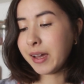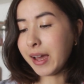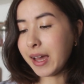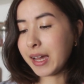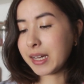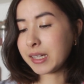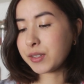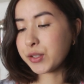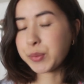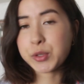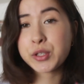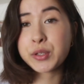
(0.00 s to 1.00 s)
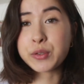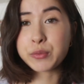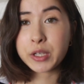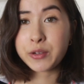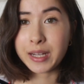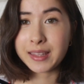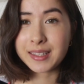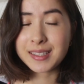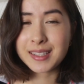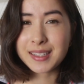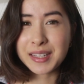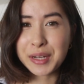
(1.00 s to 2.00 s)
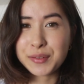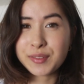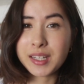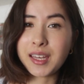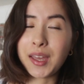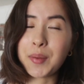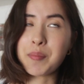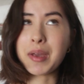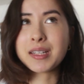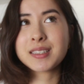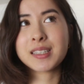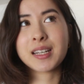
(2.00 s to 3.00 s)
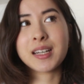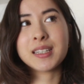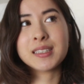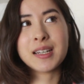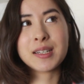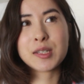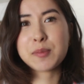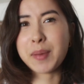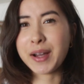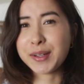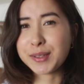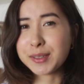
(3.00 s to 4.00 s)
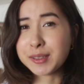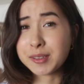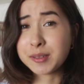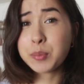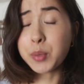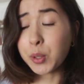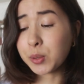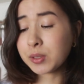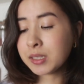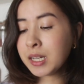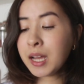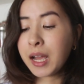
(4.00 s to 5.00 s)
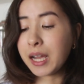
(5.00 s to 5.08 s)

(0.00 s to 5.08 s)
And so I'm just gonna recreate this is kind of like a Mexican inspired bowl.